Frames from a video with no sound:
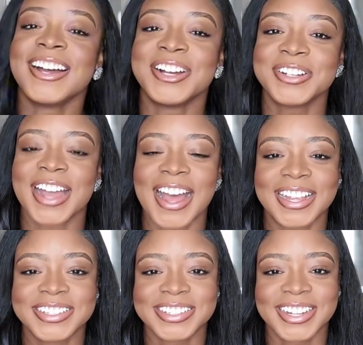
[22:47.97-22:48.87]
Oh
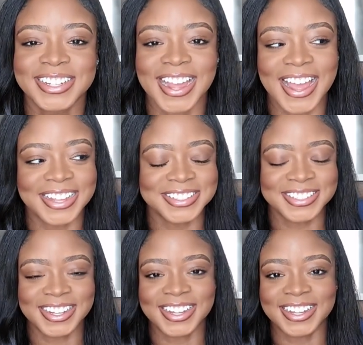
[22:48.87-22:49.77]
gosh,
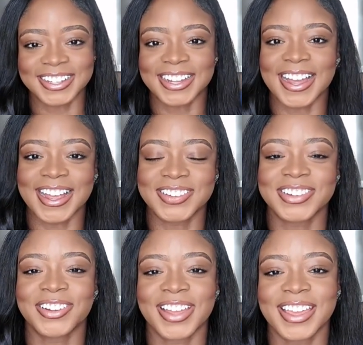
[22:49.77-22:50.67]
guys,
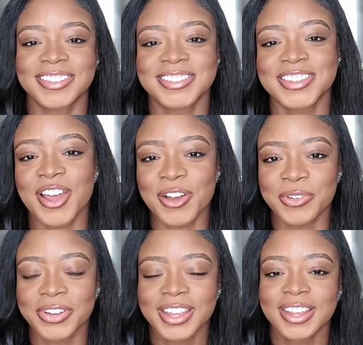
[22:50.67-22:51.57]
gosh. Okay,
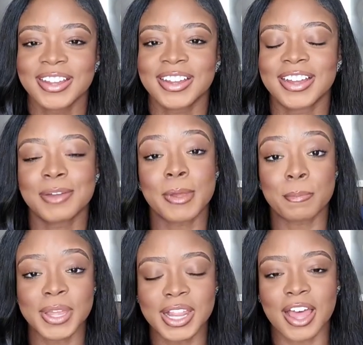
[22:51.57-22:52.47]
so my
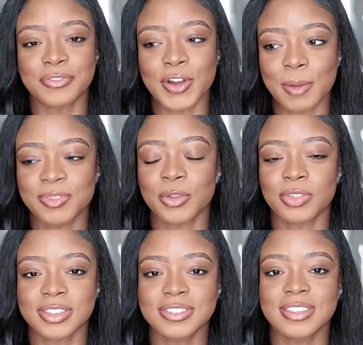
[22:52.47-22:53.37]
big law firm, so
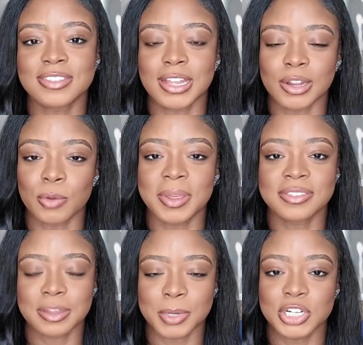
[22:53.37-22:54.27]
this is a little
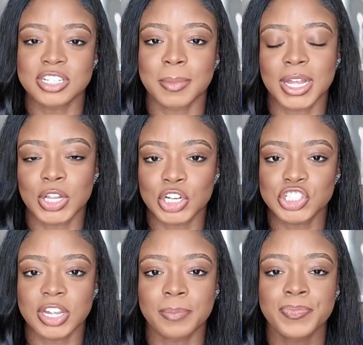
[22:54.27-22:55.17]
bit similar to my
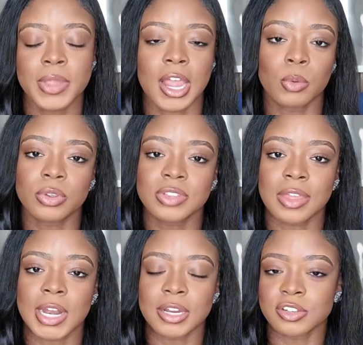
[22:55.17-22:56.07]
clerkship. I will
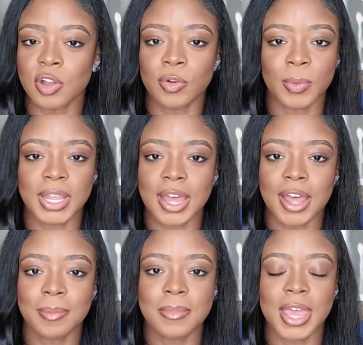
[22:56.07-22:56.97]
say that I don't wake
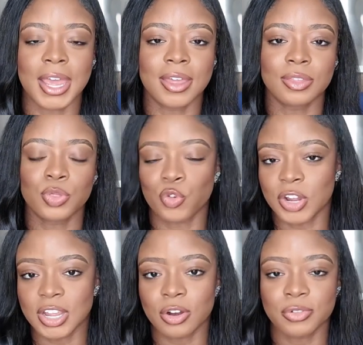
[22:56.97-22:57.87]
up at
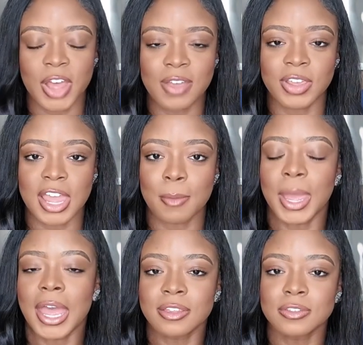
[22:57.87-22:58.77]
3 or 5 a.m.
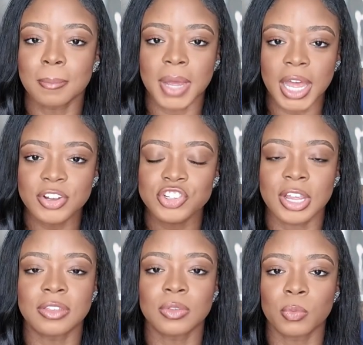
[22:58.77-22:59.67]
as much
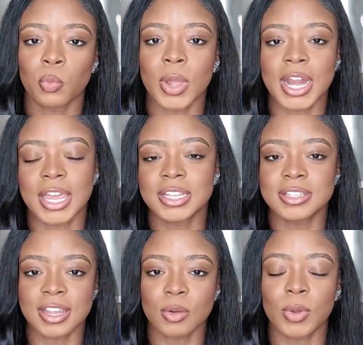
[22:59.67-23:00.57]
as when I
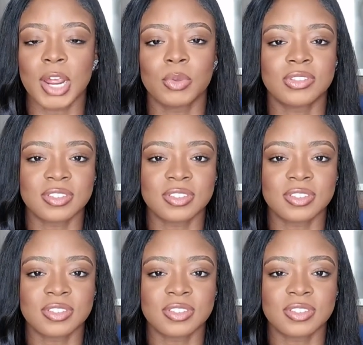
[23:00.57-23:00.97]
did when I was